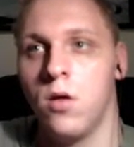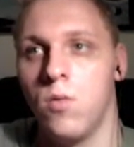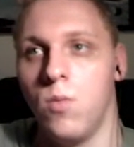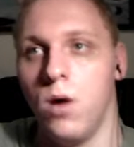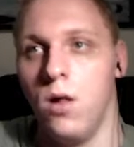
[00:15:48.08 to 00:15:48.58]

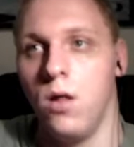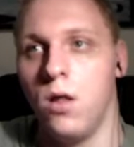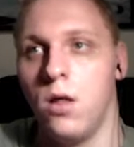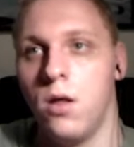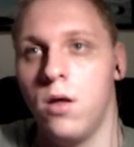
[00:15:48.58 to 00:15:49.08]
Well,
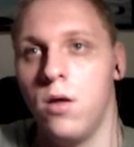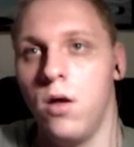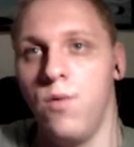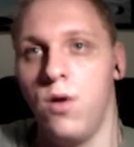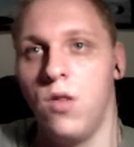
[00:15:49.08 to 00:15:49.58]

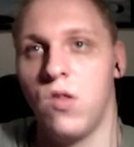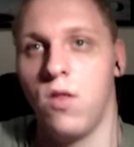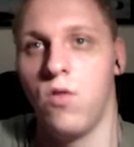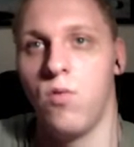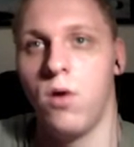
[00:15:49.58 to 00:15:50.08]
if we decide
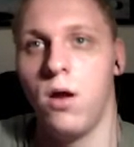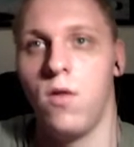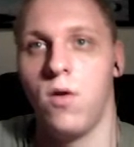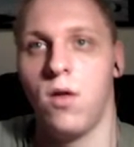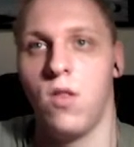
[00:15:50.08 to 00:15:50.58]
to run it,
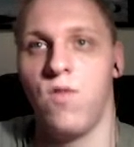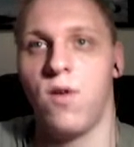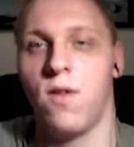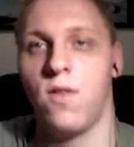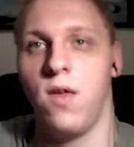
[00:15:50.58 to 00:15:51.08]
you can see we
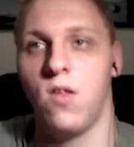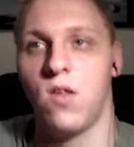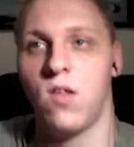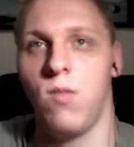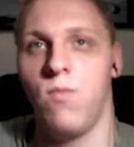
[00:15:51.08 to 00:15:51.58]
got the
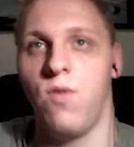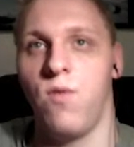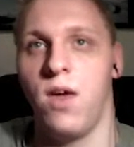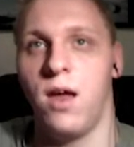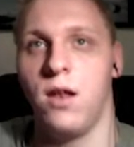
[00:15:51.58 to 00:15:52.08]
exact same thing
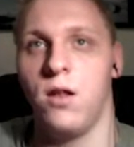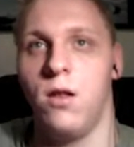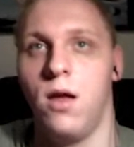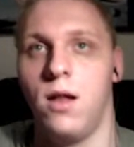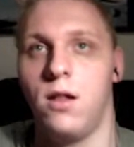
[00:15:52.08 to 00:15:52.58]
we had
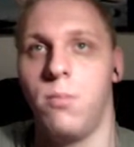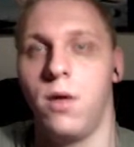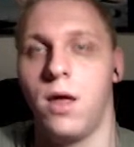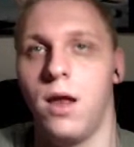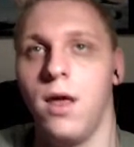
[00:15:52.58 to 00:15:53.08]
at the
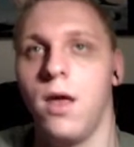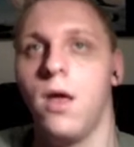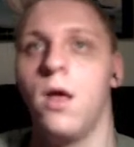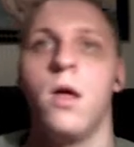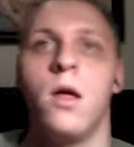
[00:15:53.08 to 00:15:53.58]
beginning,
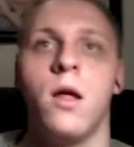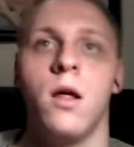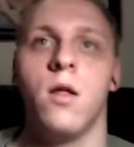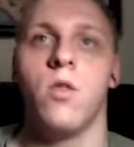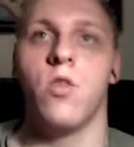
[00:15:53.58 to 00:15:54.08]

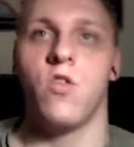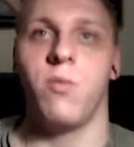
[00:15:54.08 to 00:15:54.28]
just by